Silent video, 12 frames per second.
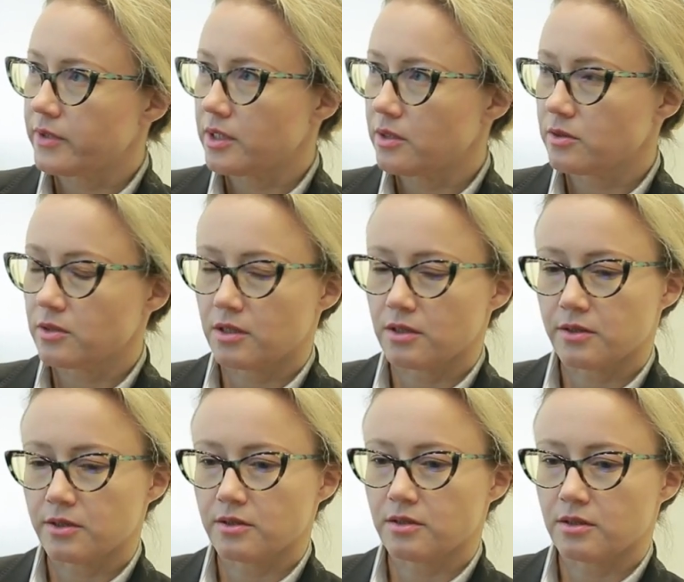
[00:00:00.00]
various
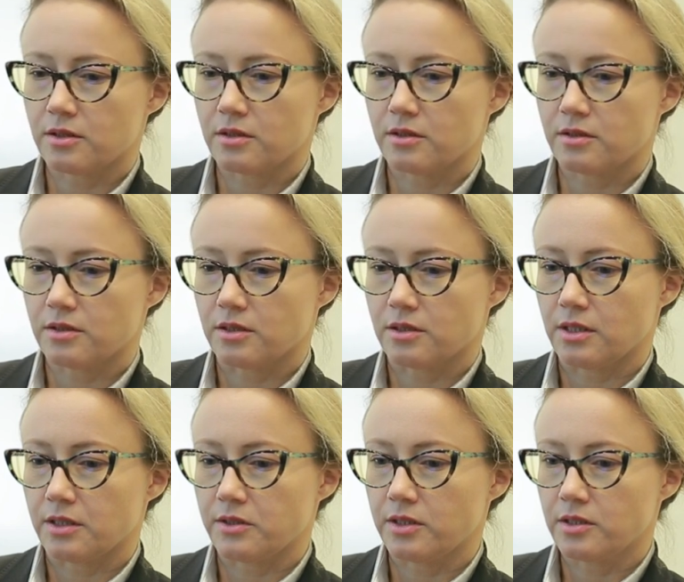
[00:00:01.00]
contexts and things
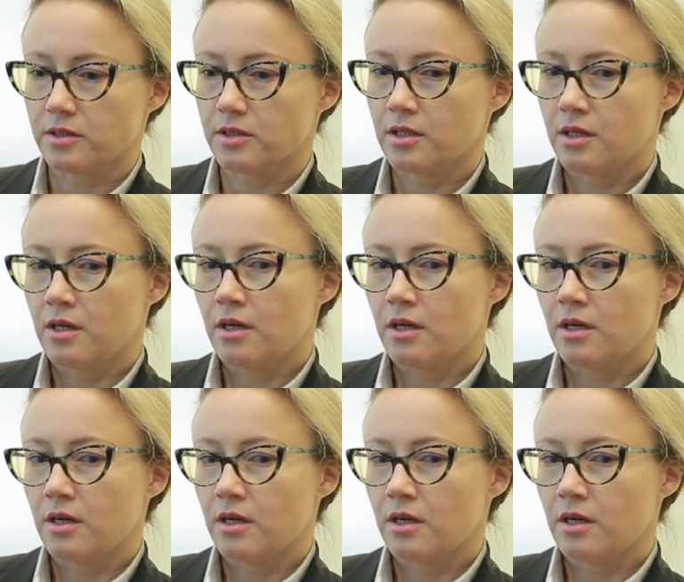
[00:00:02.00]
like this.